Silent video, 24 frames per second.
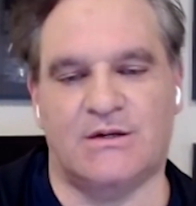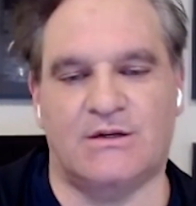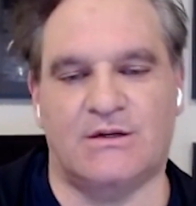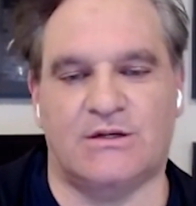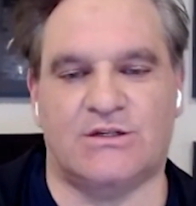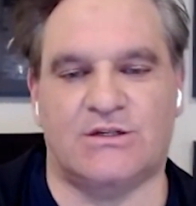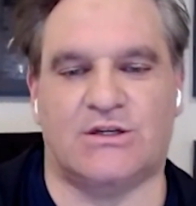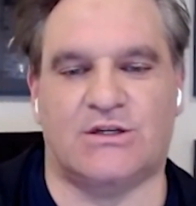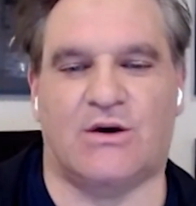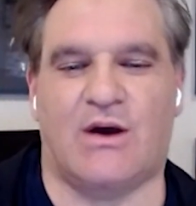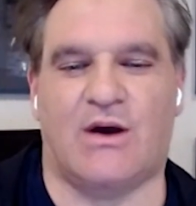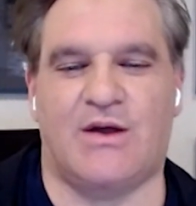
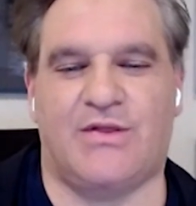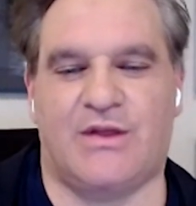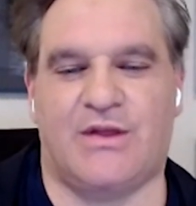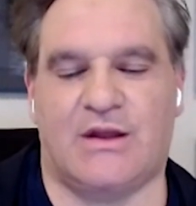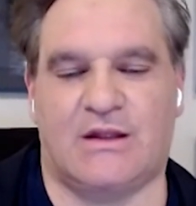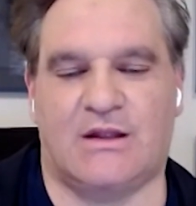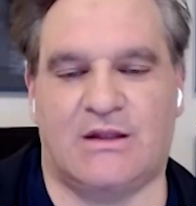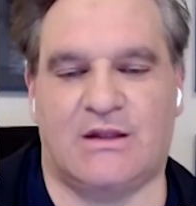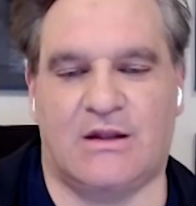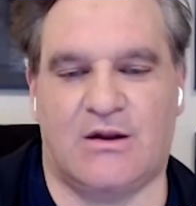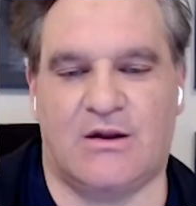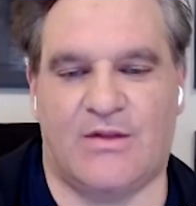So I
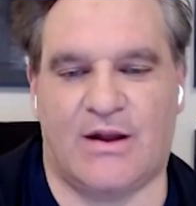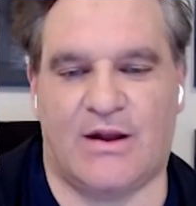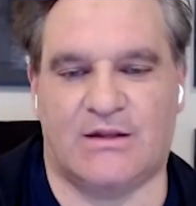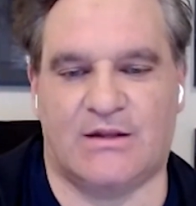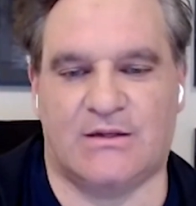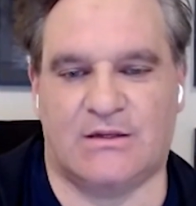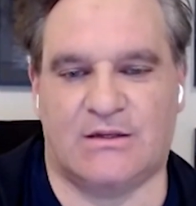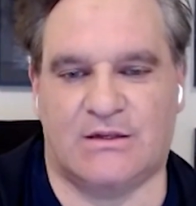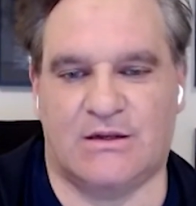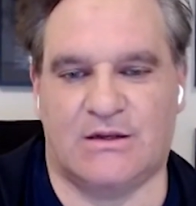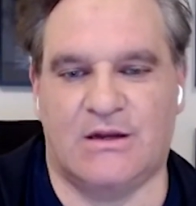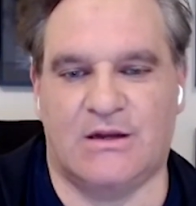think
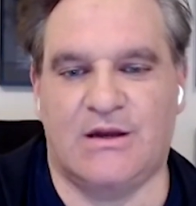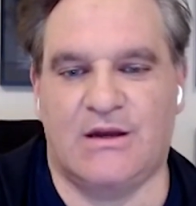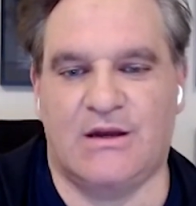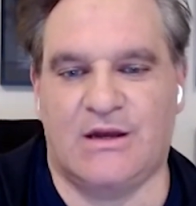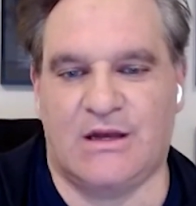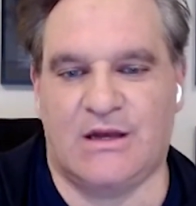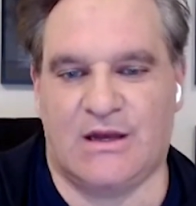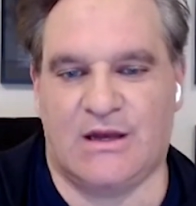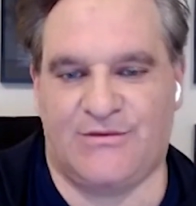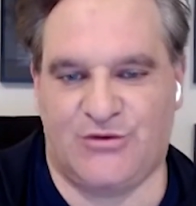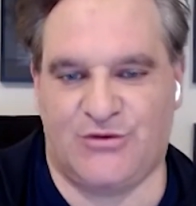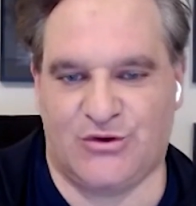that
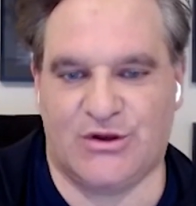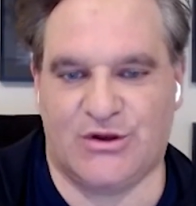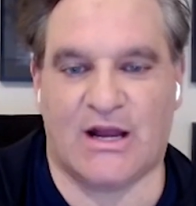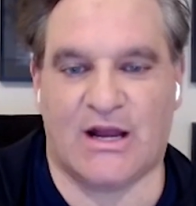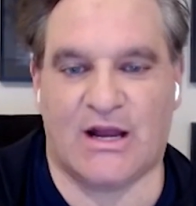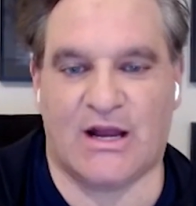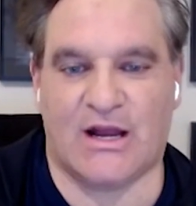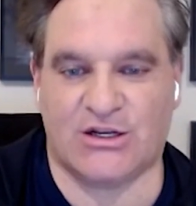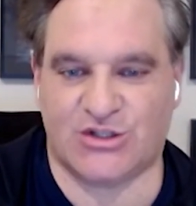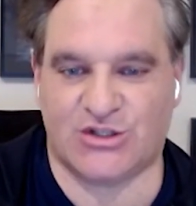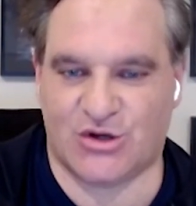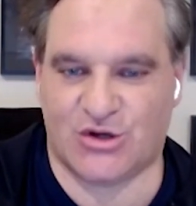if you can
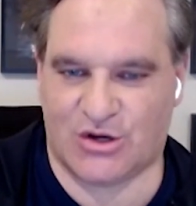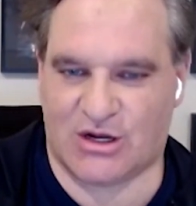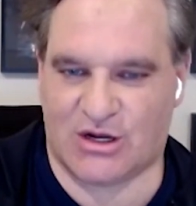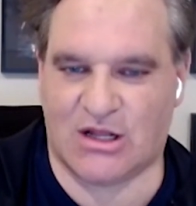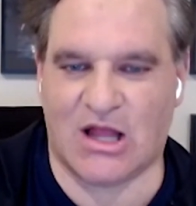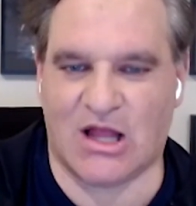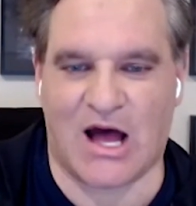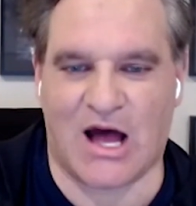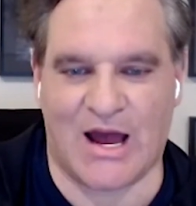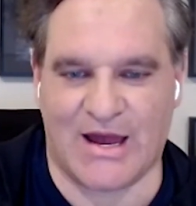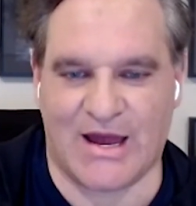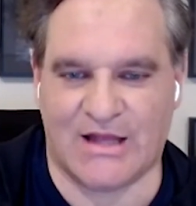get your
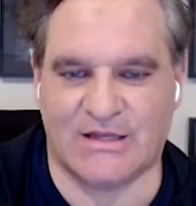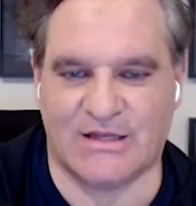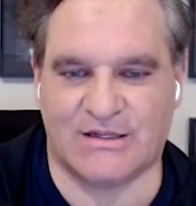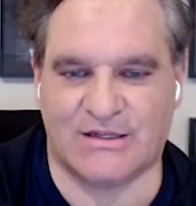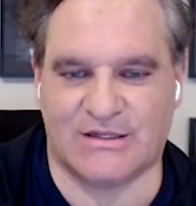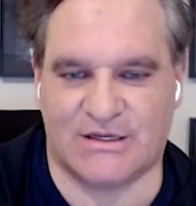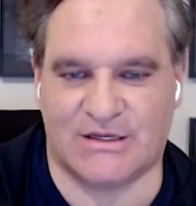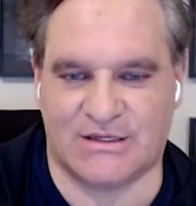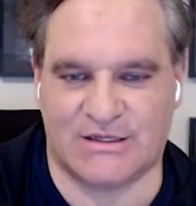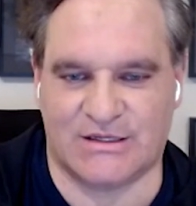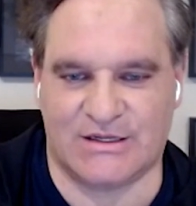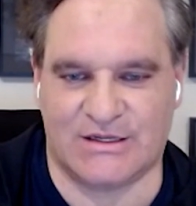clients
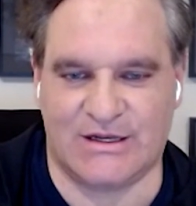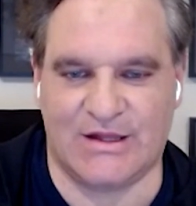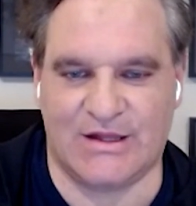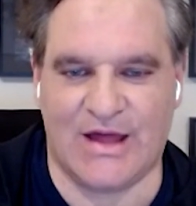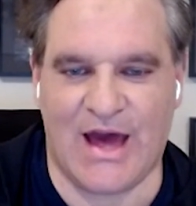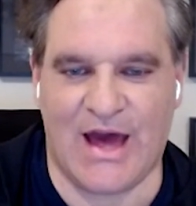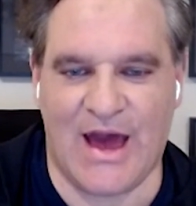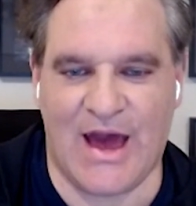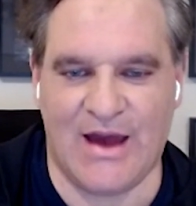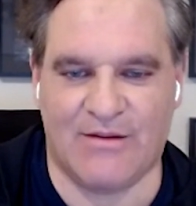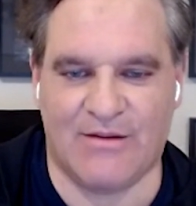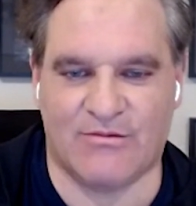to see
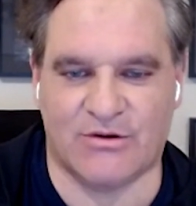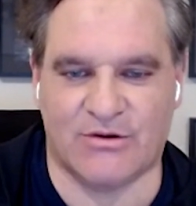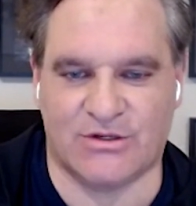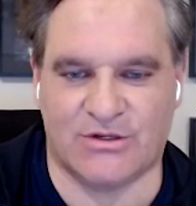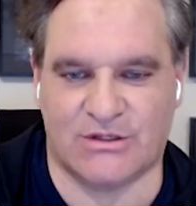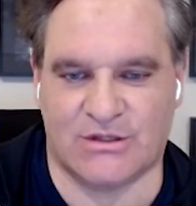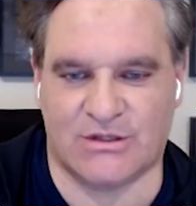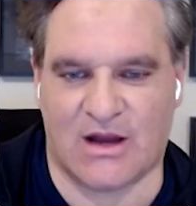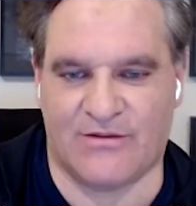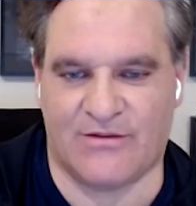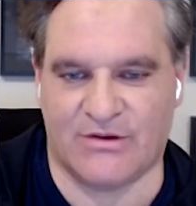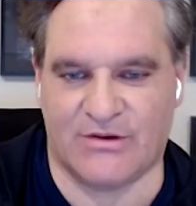that, which
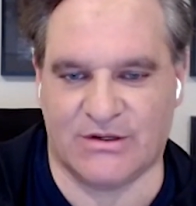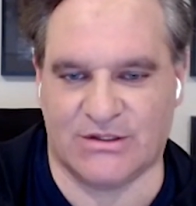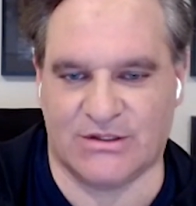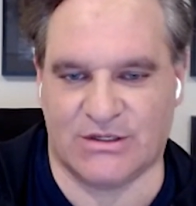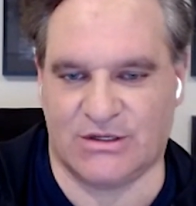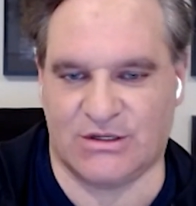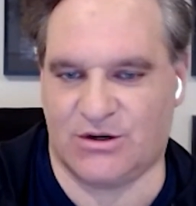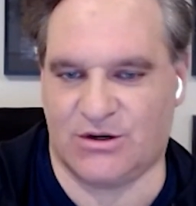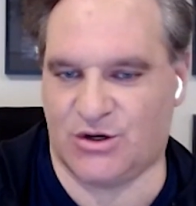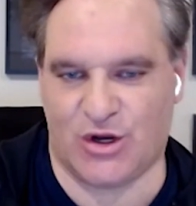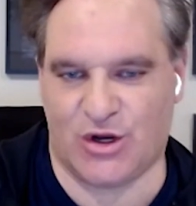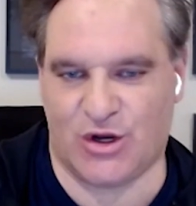is
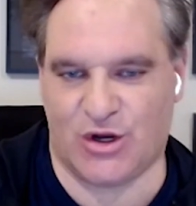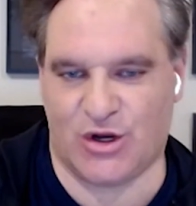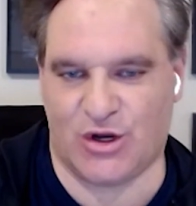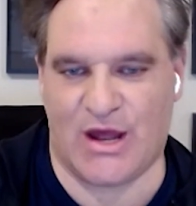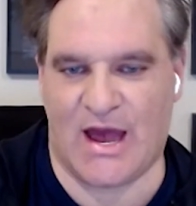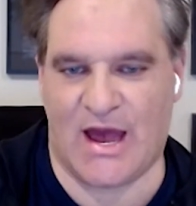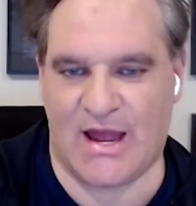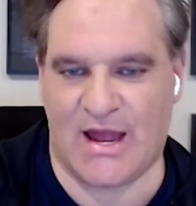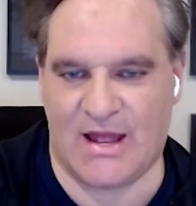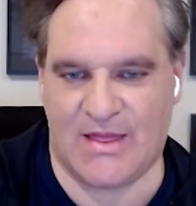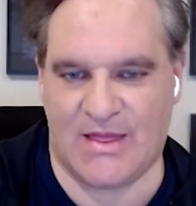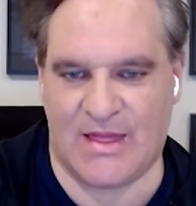obviously you're good
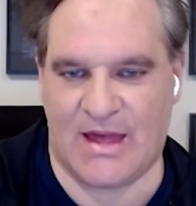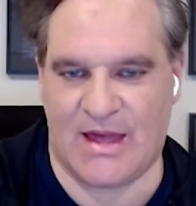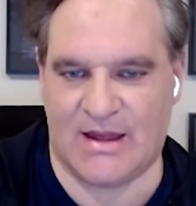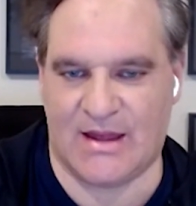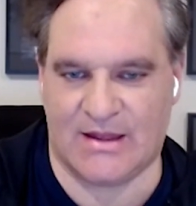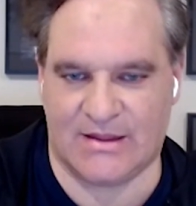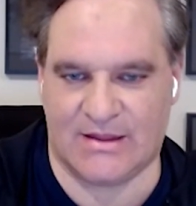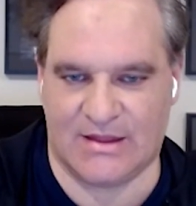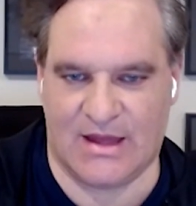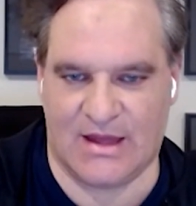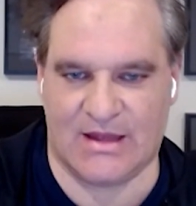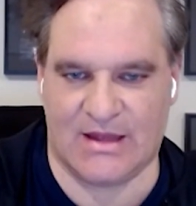at, and
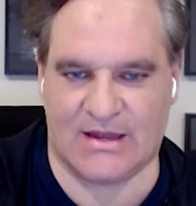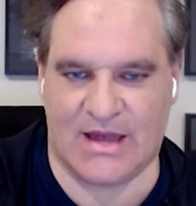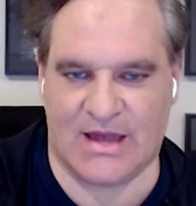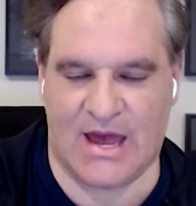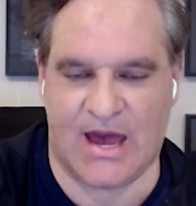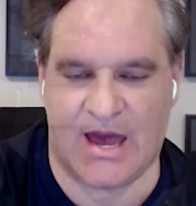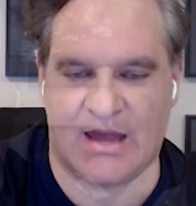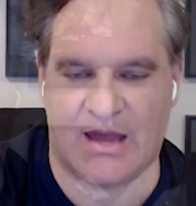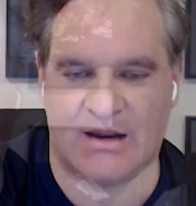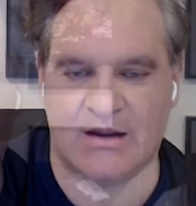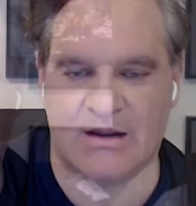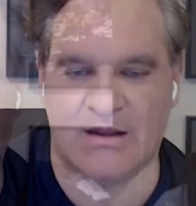they
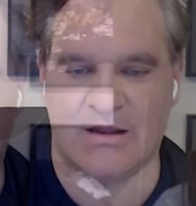can,